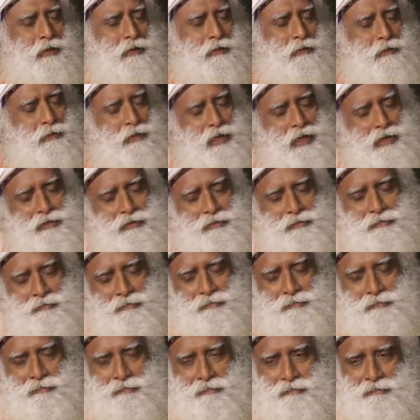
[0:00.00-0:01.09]
Well,
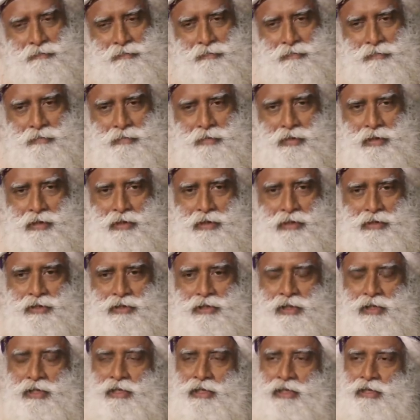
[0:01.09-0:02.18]

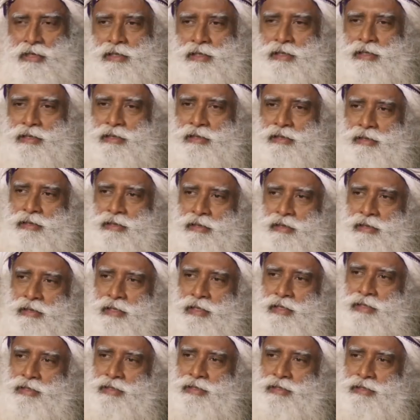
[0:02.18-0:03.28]
literally
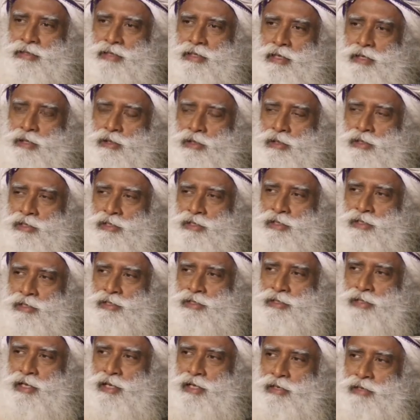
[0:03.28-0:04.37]
his
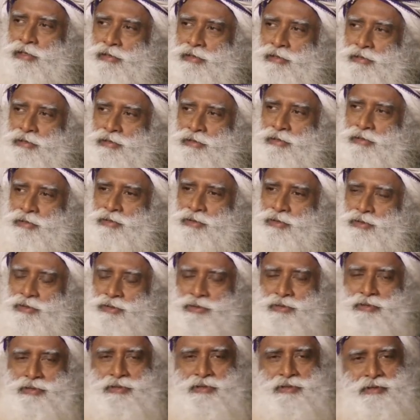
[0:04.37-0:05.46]
adolescence and
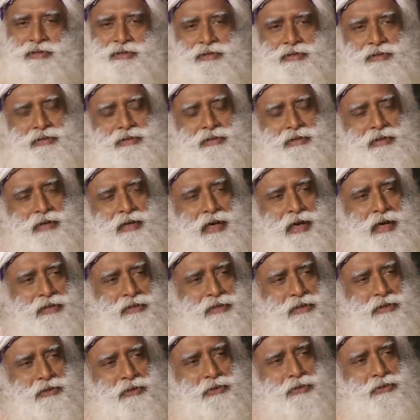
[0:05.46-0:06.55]
youth, as
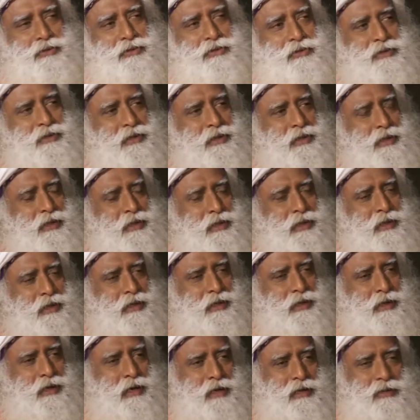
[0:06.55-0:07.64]
a youth, he
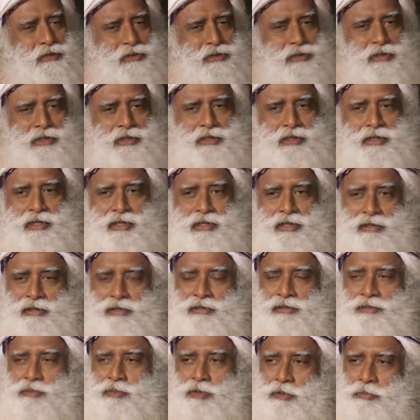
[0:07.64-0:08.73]
largely
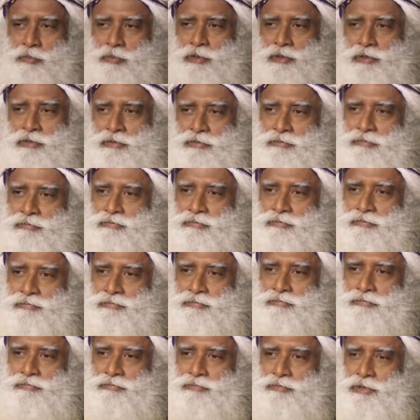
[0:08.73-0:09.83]
killed people.
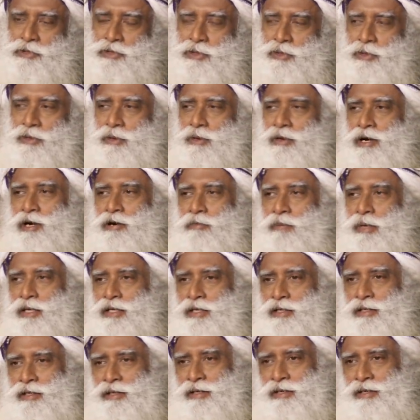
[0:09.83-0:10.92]
We don't know how
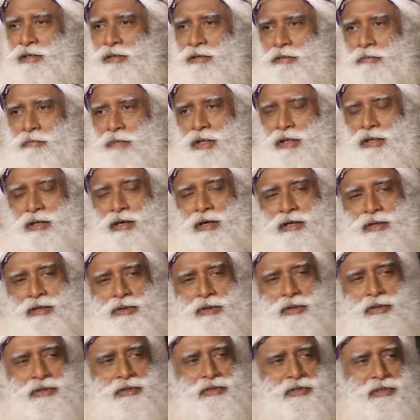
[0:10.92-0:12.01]
many, but
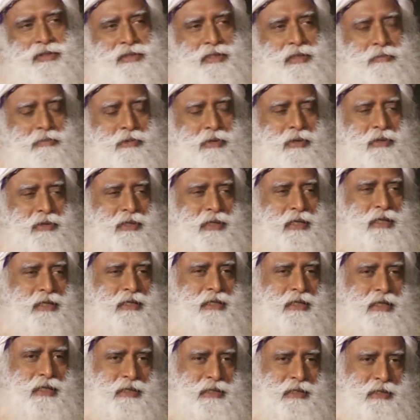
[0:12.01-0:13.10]
across the subcontinent
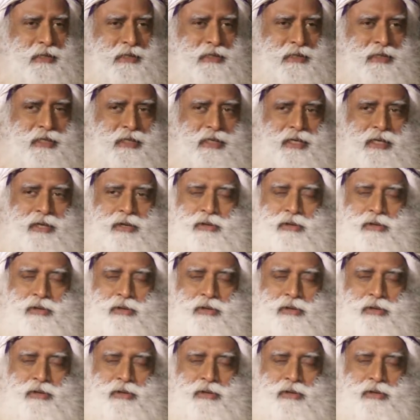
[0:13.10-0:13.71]
he did and he